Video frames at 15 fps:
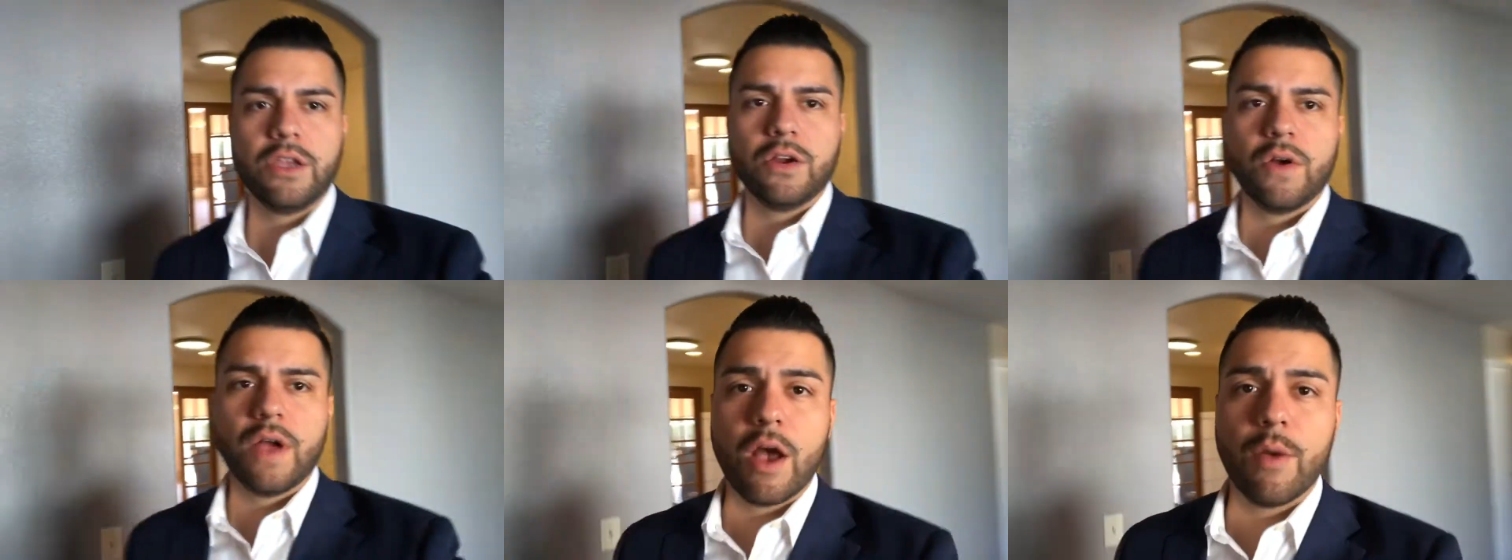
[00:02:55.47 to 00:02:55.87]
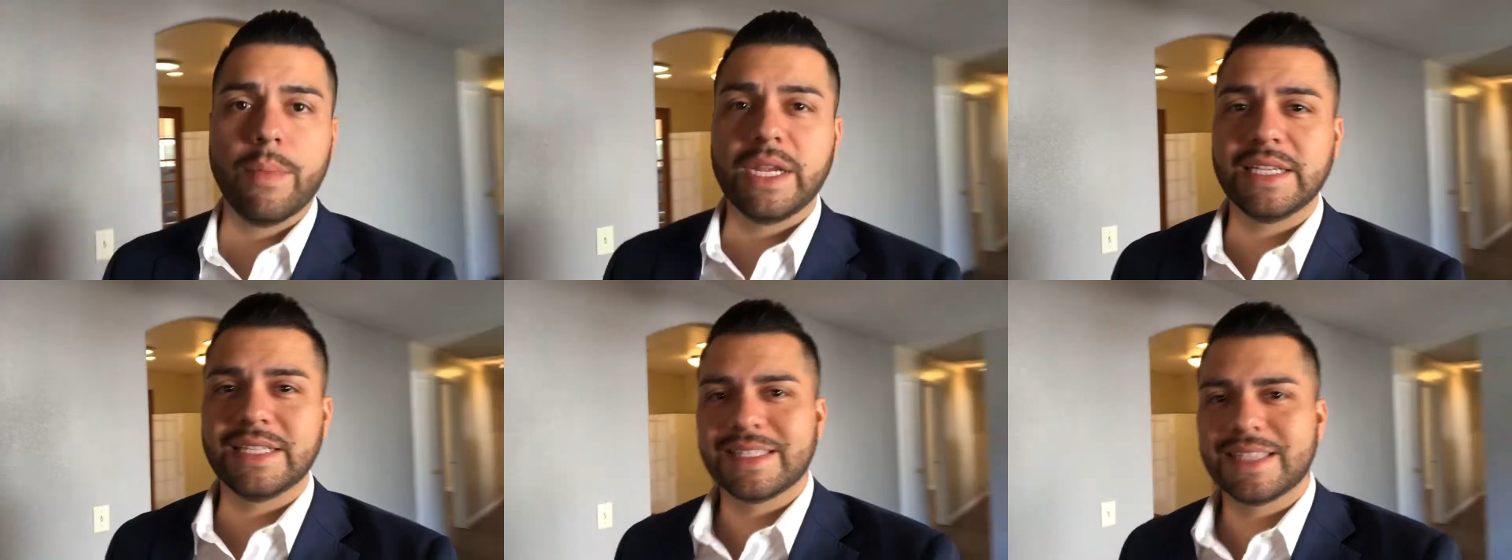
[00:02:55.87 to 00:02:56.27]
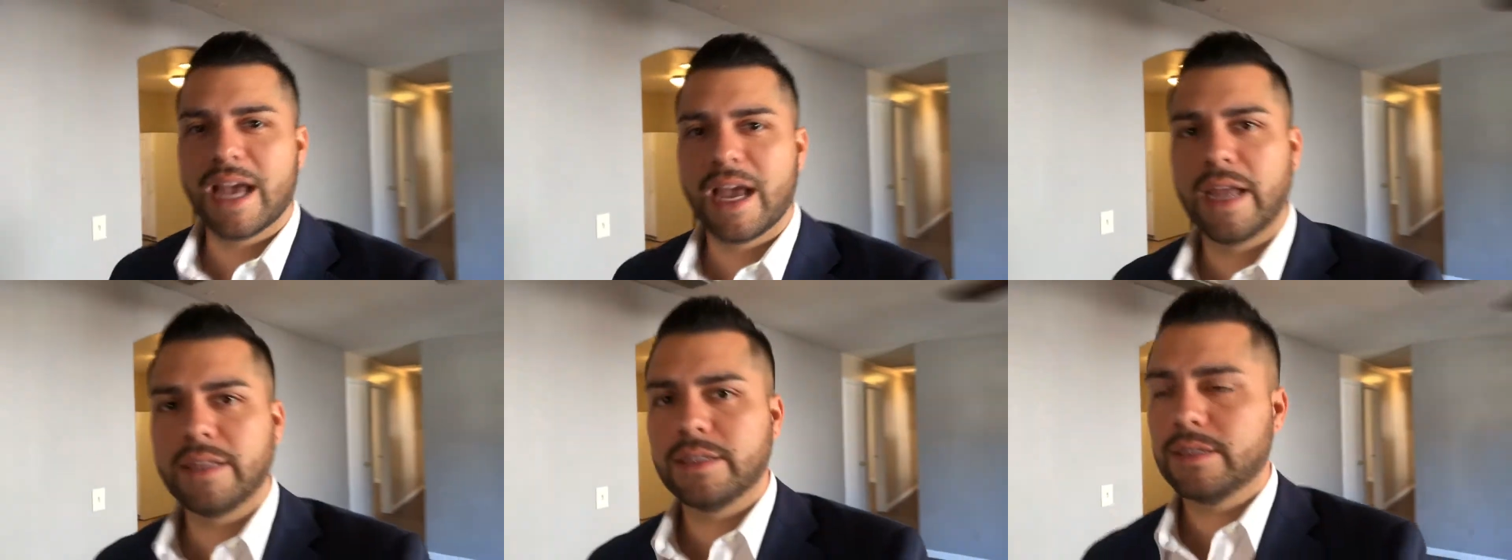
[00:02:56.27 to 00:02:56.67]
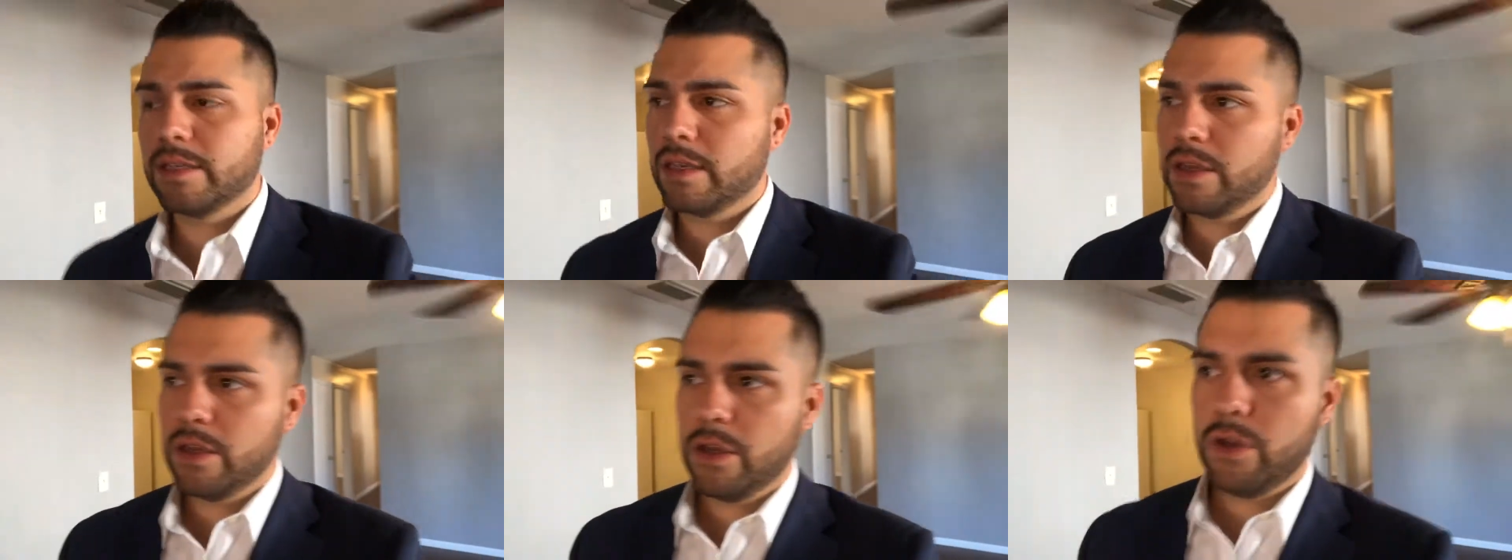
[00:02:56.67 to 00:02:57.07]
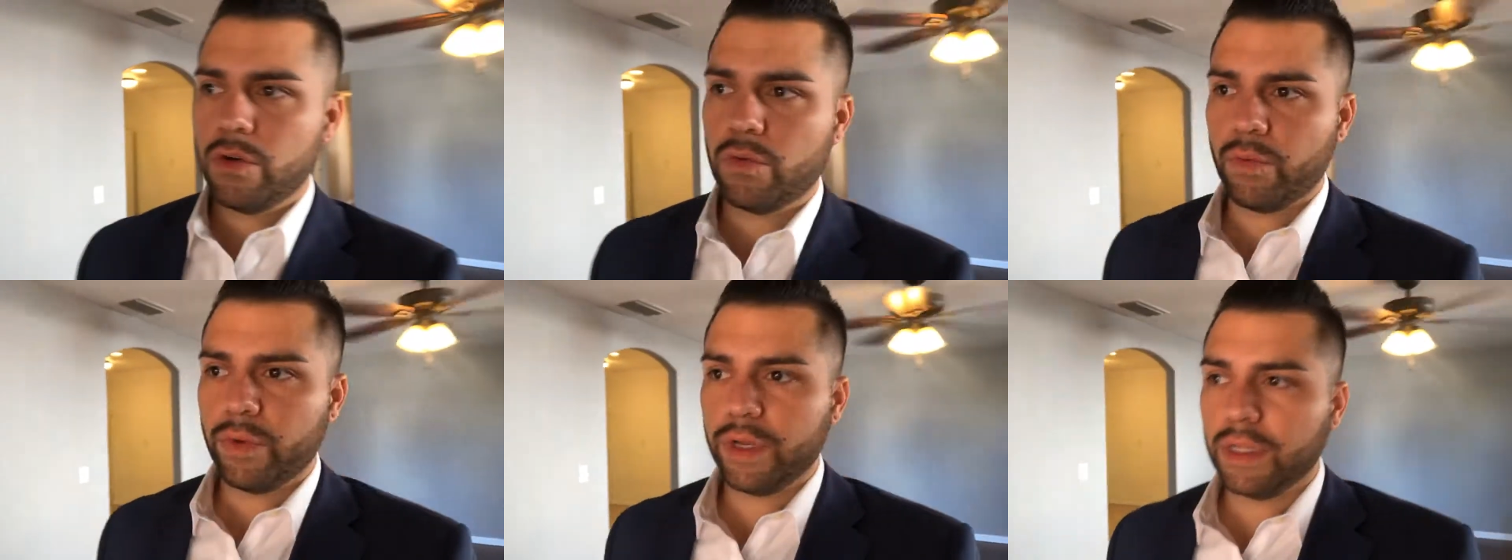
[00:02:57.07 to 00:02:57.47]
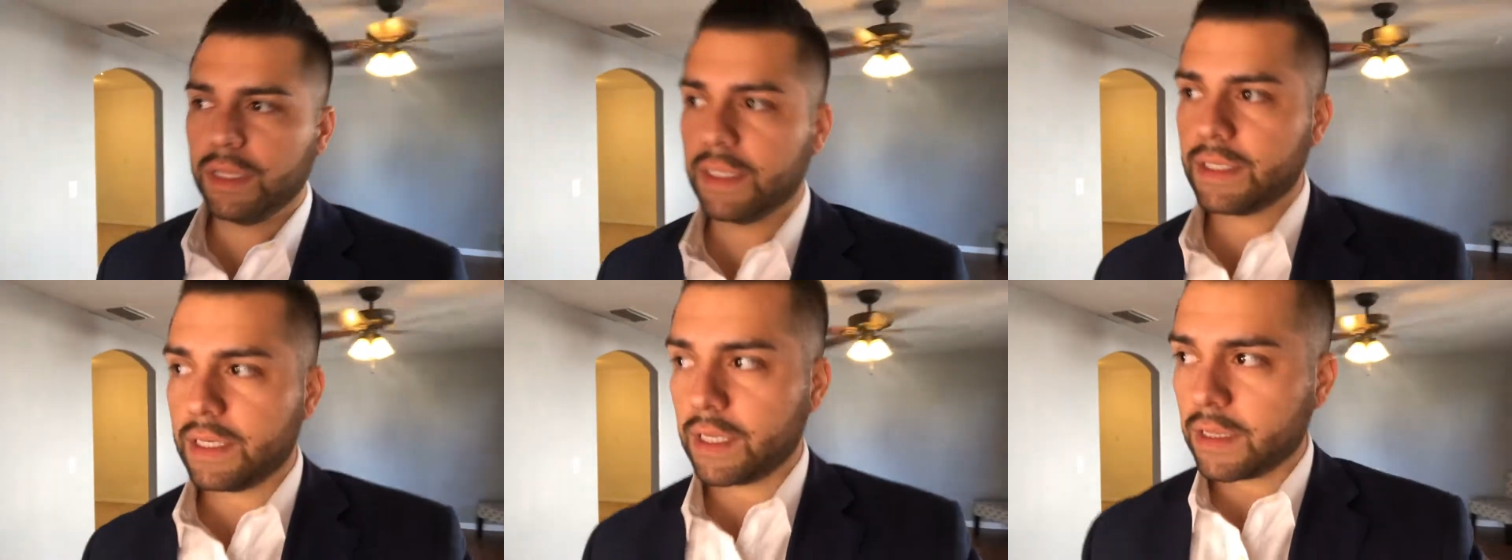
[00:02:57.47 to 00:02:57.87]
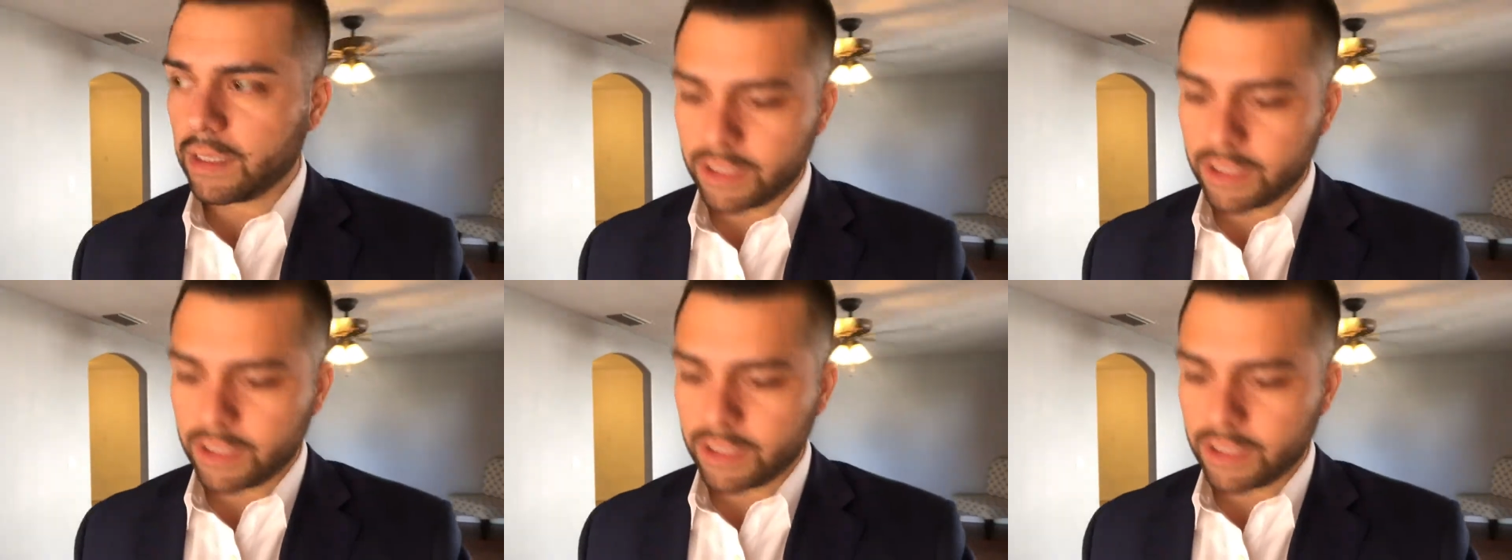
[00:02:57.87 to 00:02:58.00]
How many signs realistically